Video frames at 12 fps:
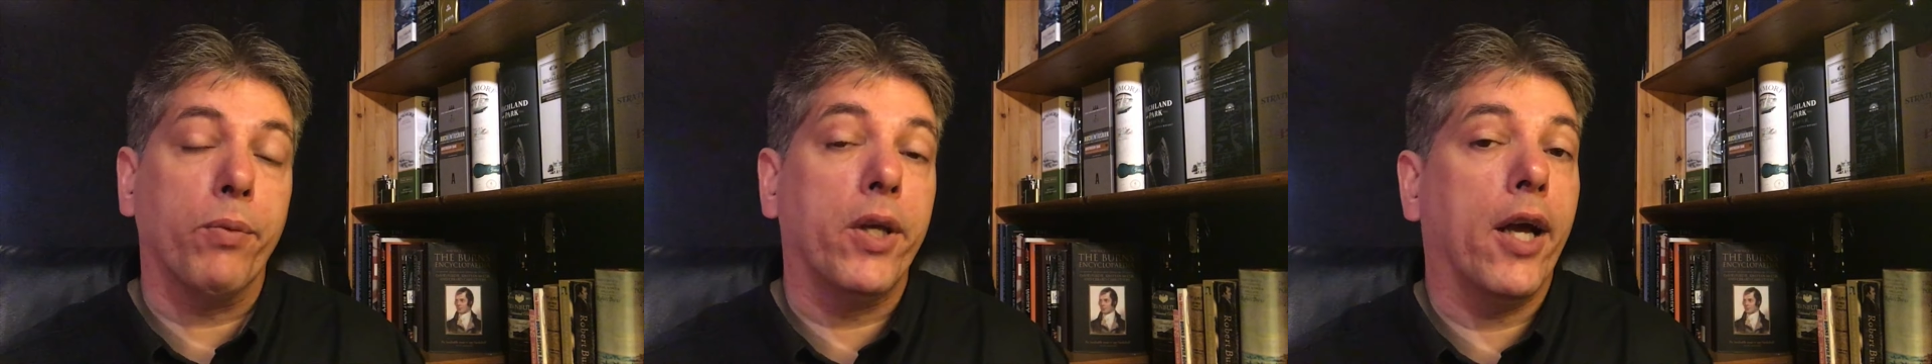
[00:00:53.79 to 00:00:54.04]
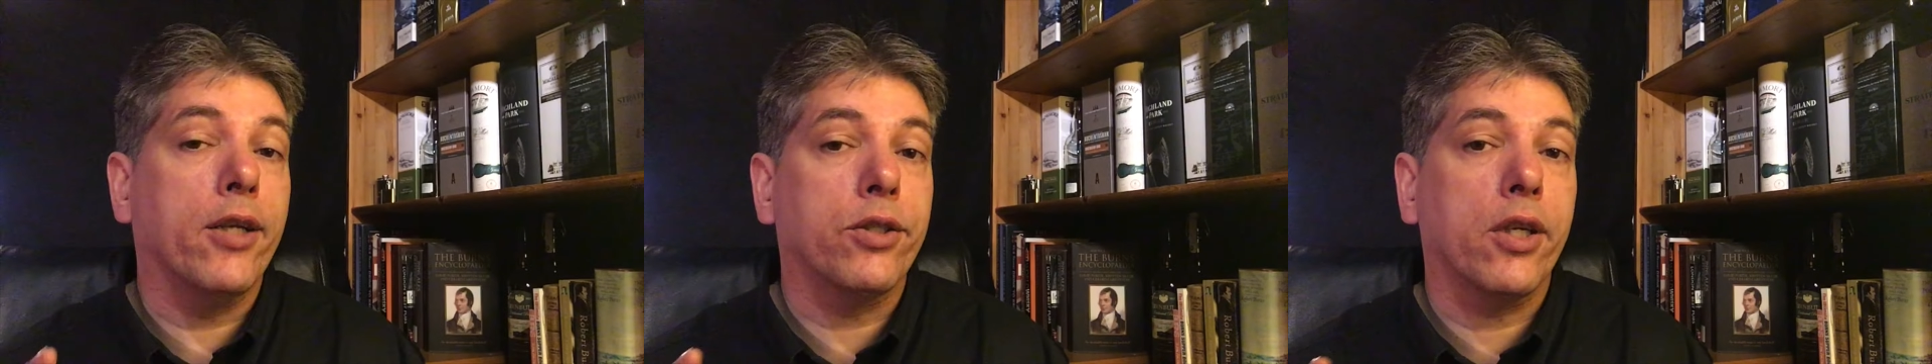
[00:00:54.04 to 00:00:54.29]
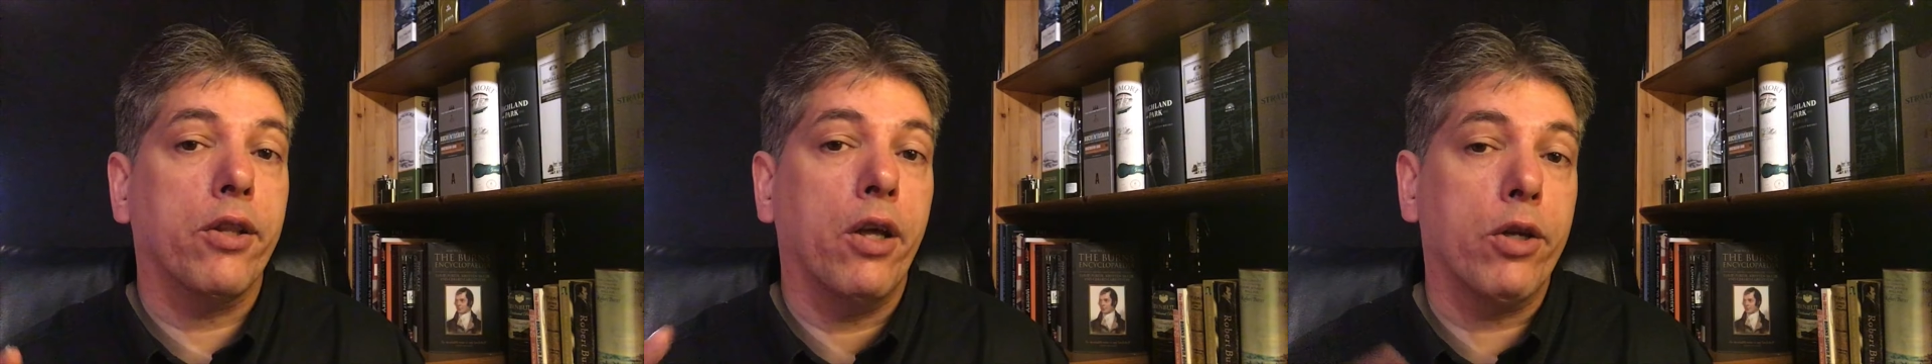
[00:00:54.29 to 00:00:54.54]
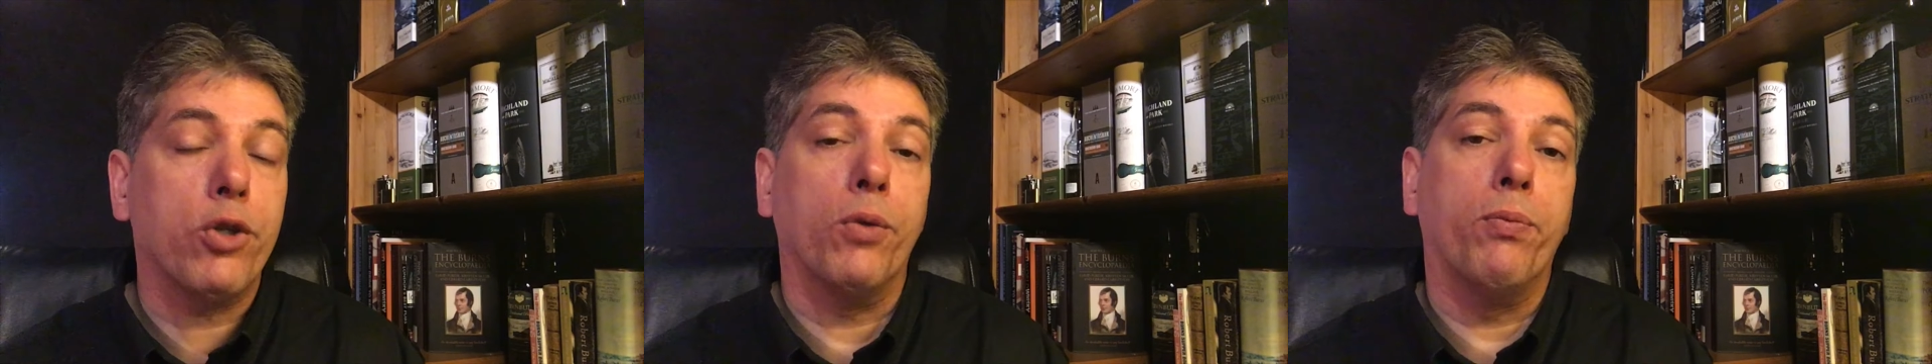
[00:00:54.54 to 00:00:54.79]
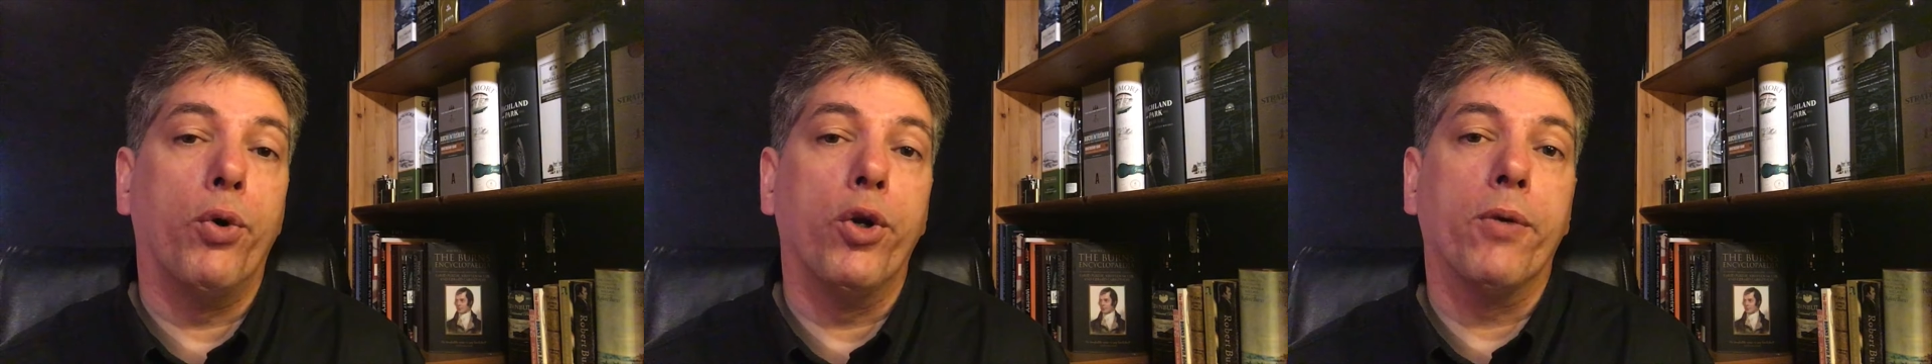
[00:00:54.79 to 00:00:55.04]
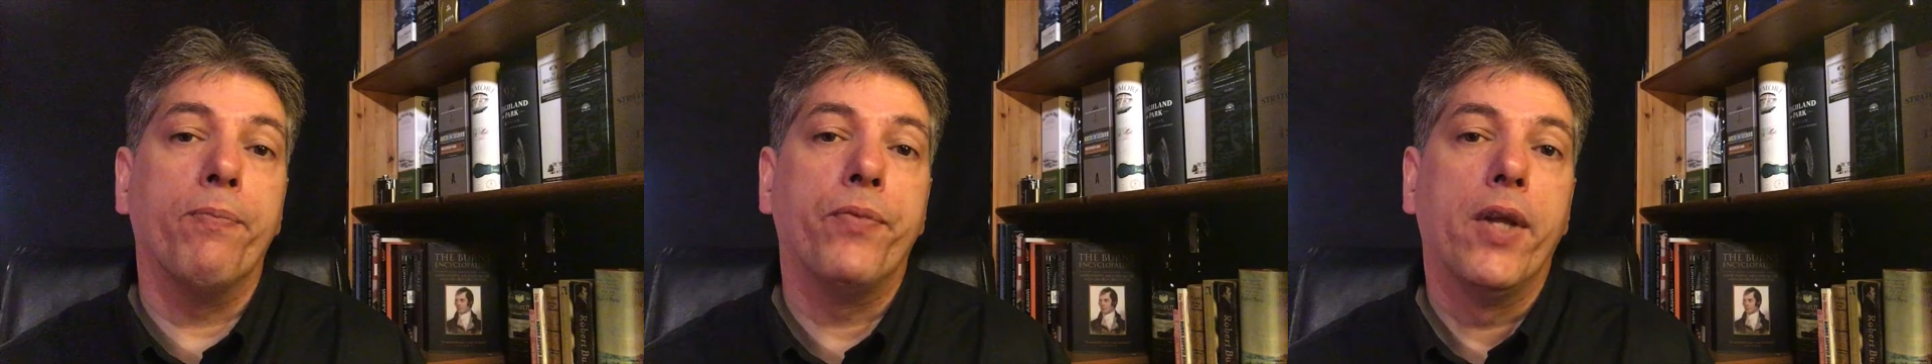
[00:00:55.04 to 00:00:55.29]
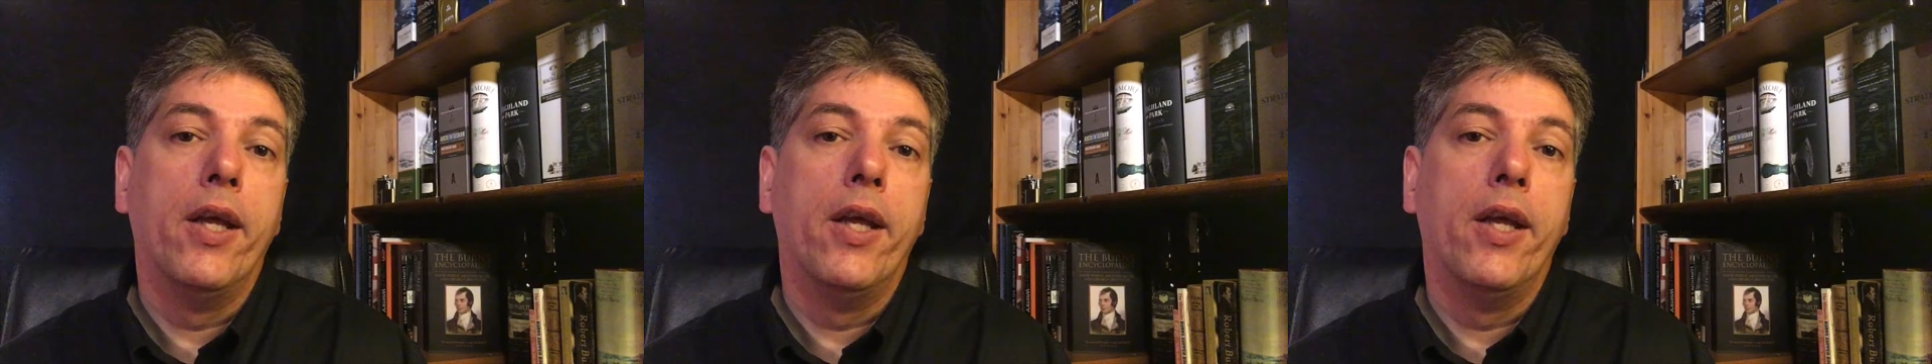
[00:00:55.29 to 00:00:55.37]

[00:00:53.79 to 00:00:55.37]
me, has the original poem